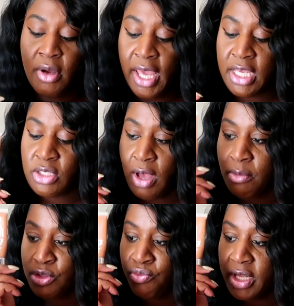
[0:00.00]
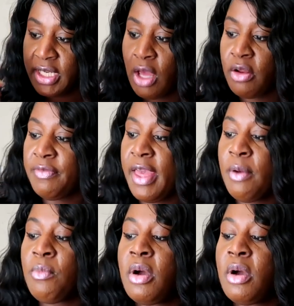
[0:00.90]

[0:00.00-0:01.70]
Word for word: okay so i was running out of that